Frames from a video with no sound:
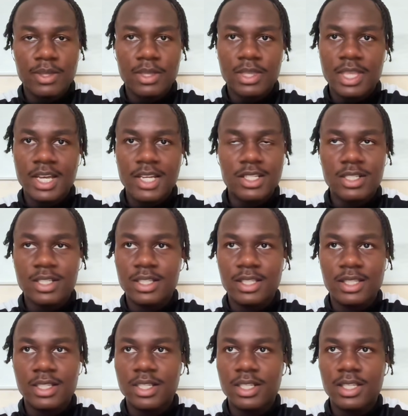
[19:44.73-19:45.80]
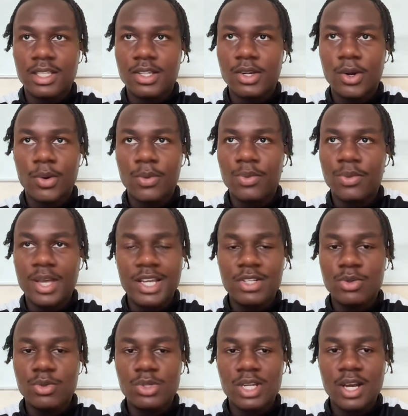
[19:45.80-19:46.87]
That's
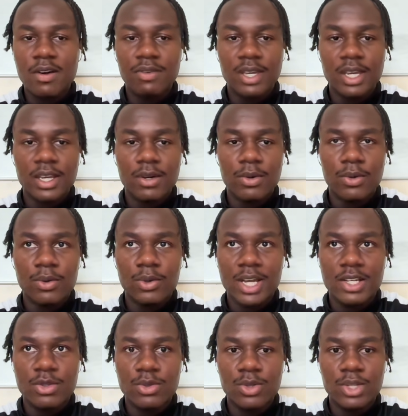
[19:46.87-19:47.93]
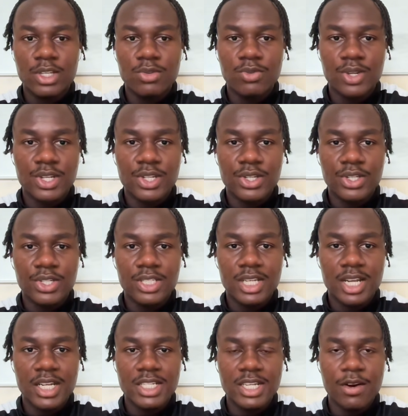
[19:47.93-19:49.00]
all Southgate, or that's all this recent
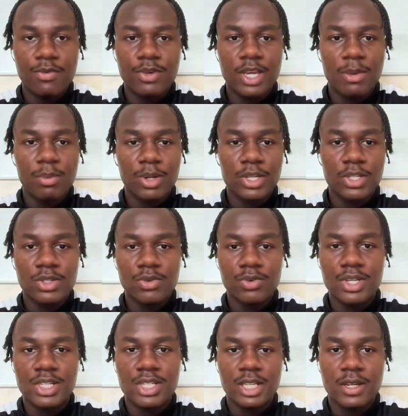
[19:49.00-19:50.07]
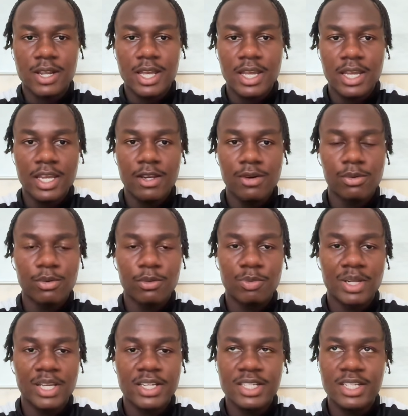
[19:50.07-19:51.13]
Southgate plus the recent era of
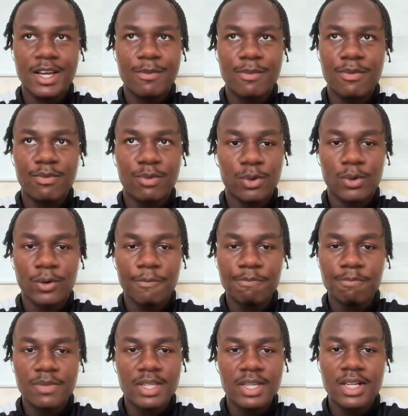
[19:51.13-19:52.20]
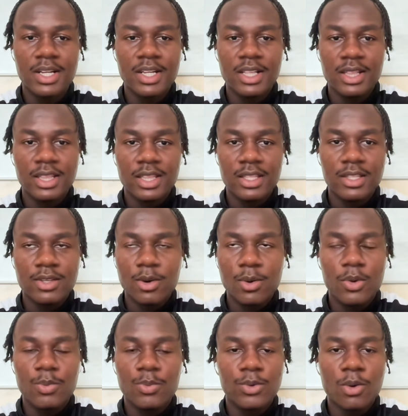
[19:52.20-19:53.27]
players. Like, before, No
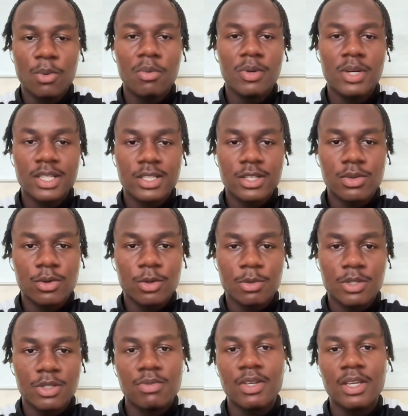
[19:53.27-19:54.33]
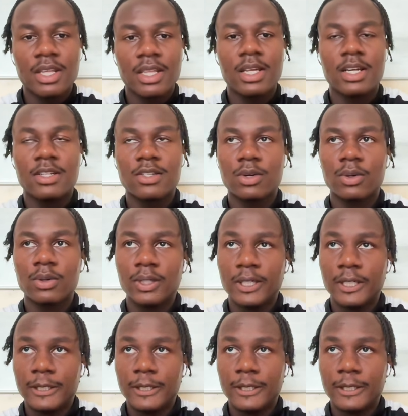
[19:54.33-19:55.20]
one went into tournaments thinking that. So